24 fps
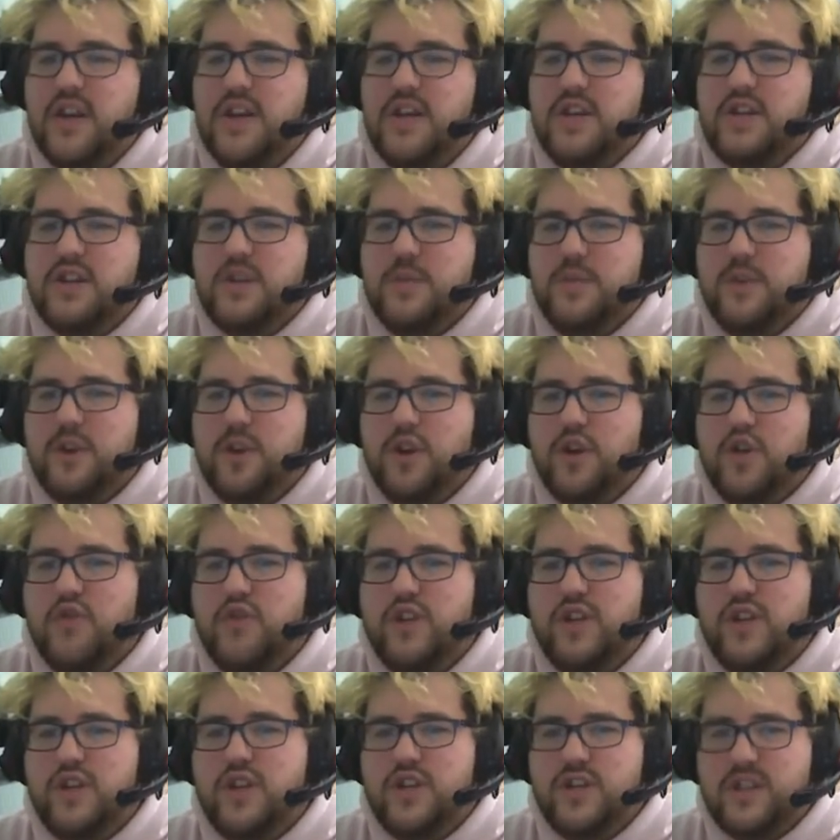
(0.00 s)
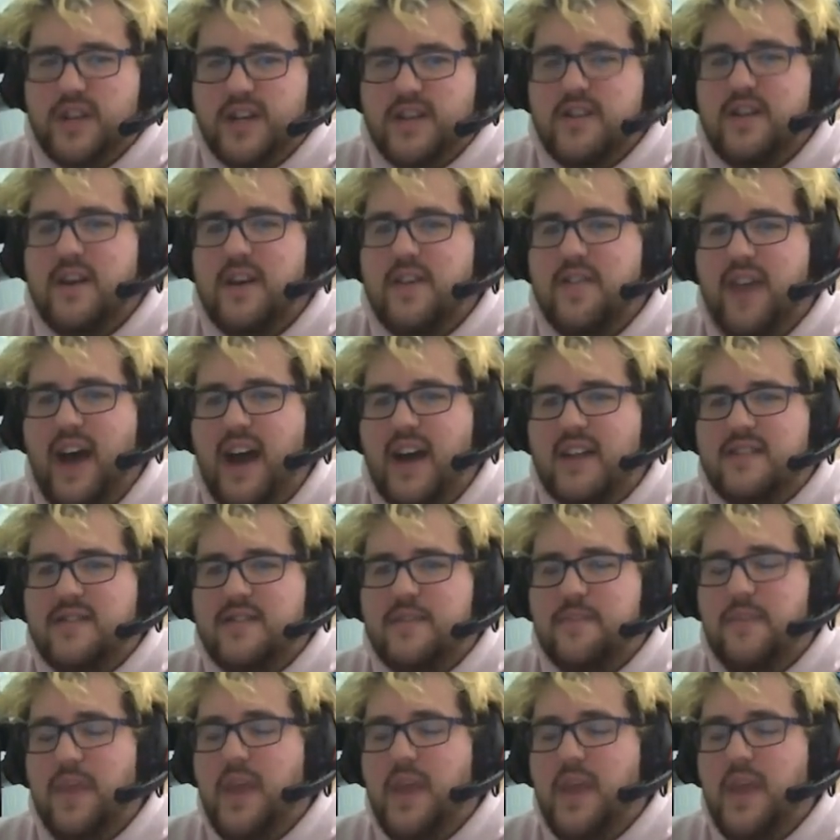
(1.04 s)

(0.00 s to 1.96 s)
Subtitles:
summon your creatures, things like that.